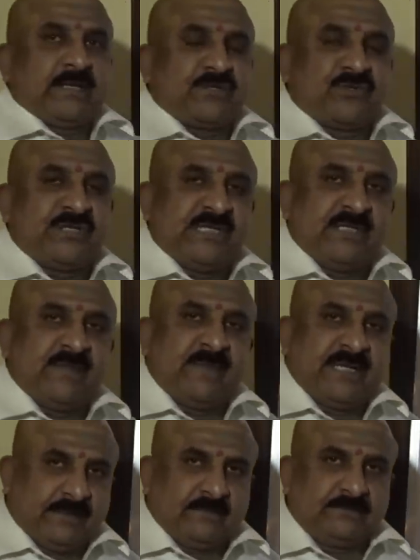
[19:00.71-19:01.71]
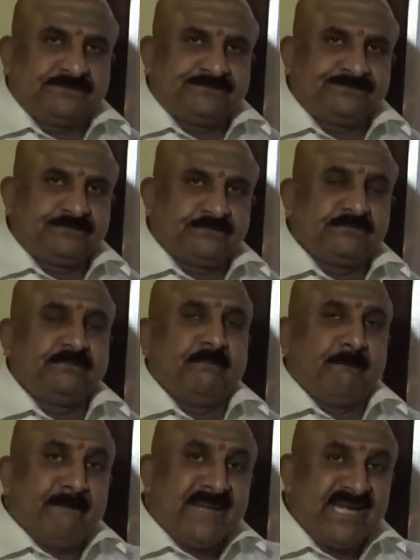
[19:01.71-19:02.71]
he has to see the money.
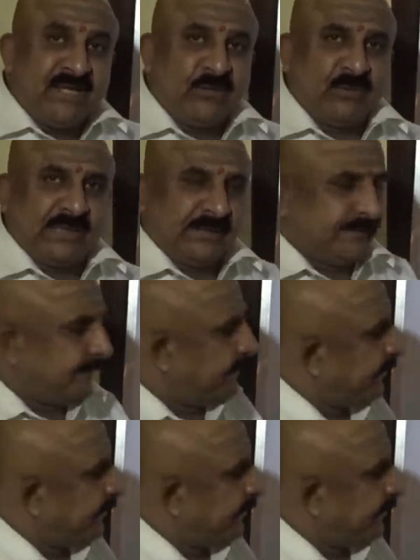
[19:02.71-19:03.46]
Meanwhile,